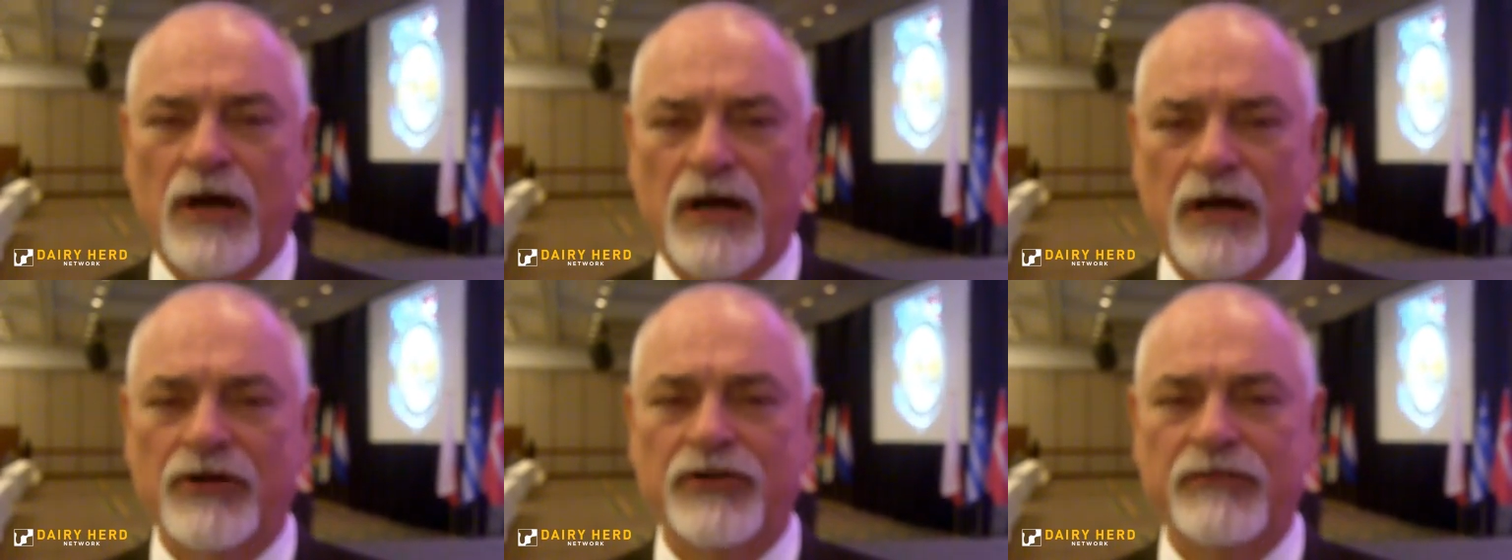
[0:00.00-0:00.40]

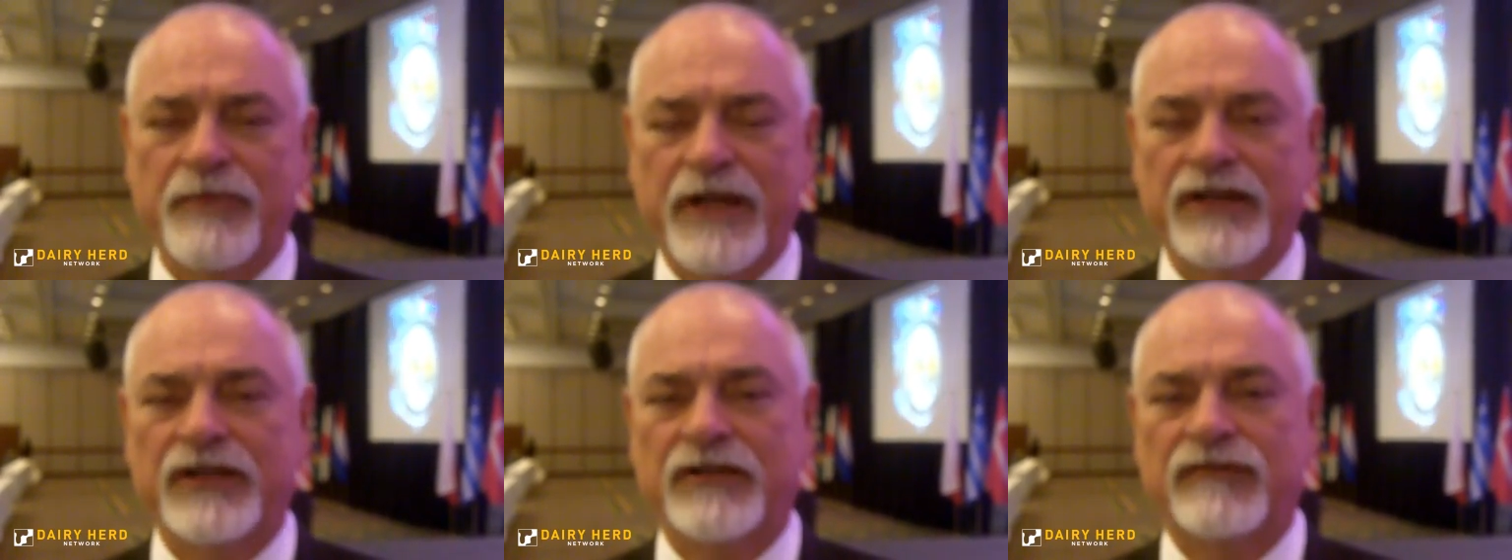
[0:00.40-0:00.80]
are you
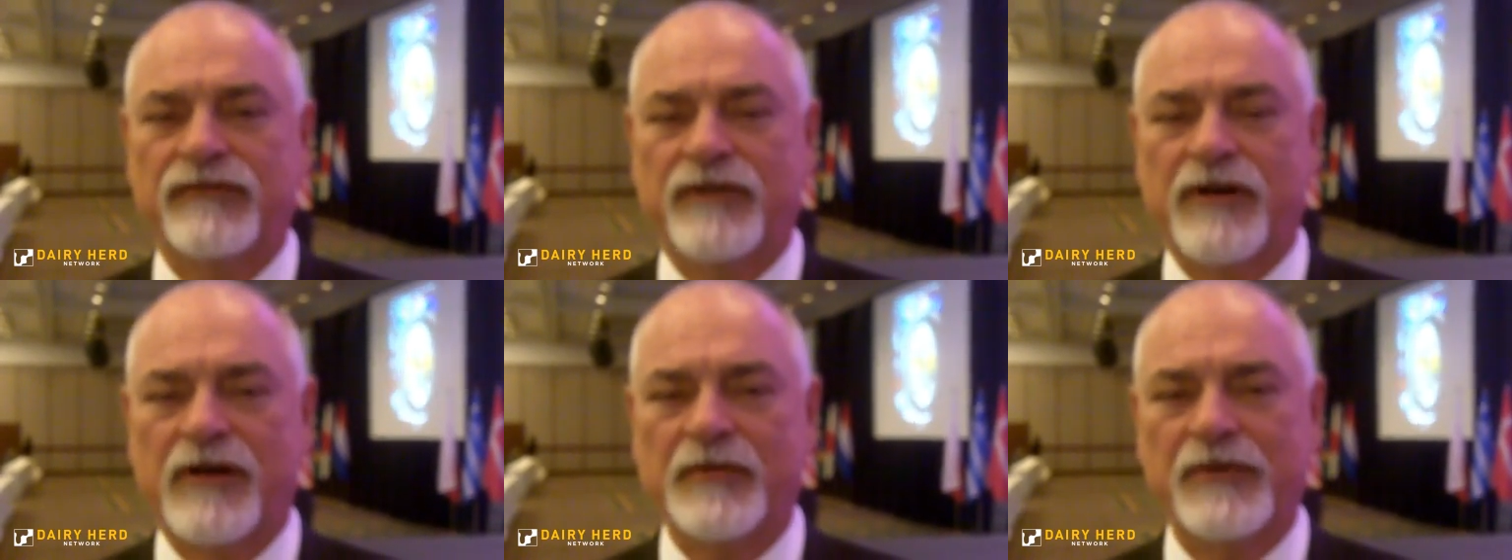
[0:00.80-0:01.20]
betting the
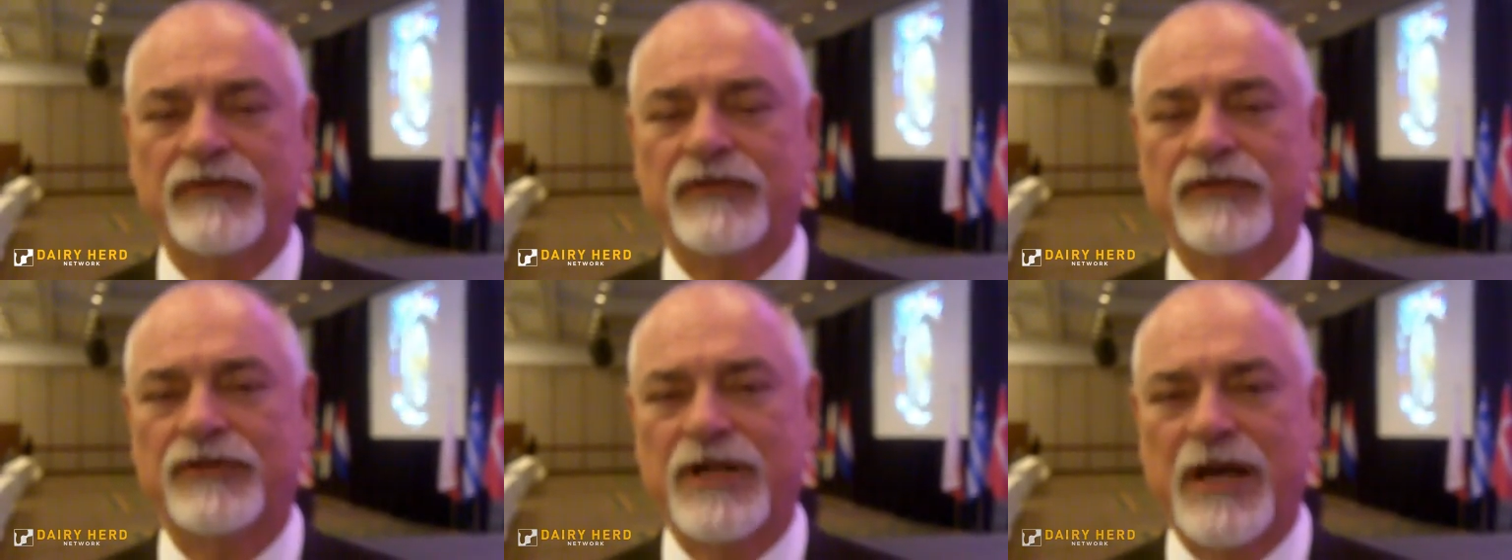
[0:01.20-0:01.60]
farm if
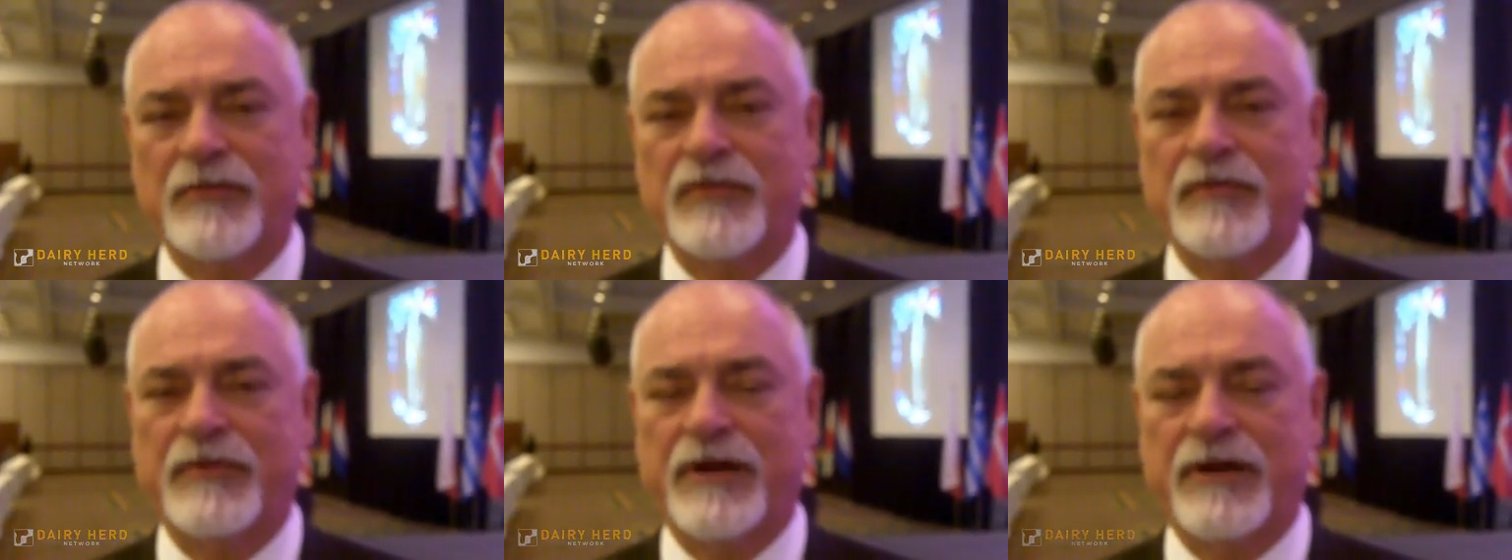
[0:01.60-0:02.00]
you're
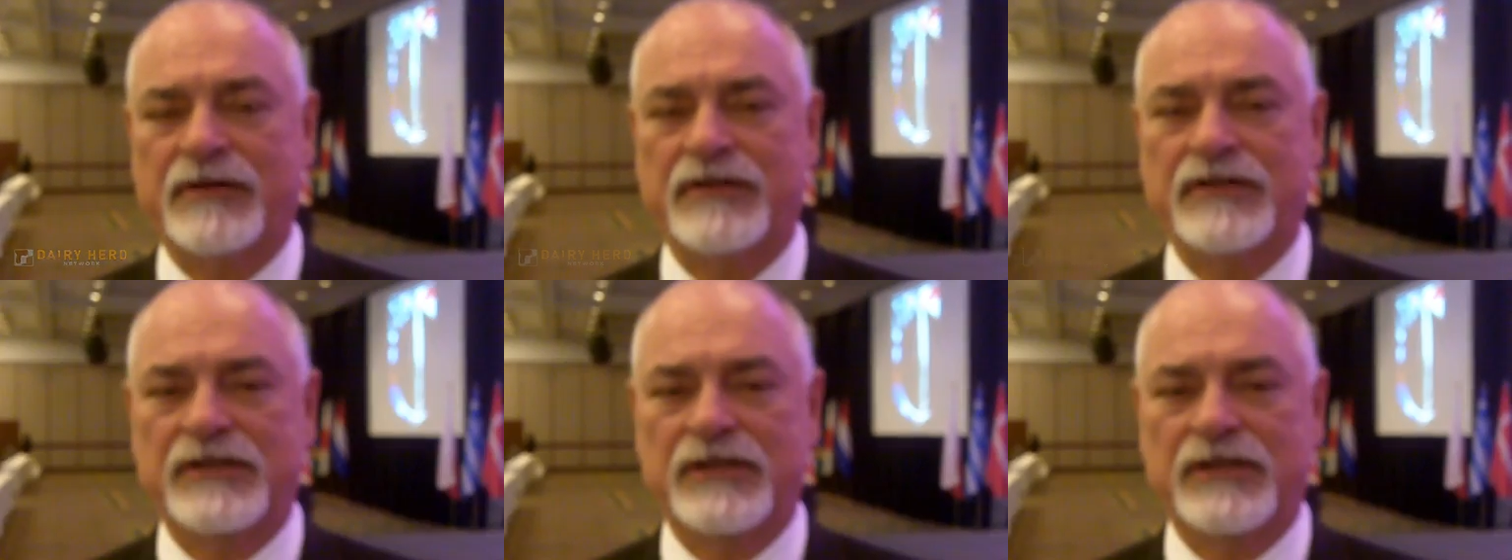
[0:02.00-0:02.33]
not prepared to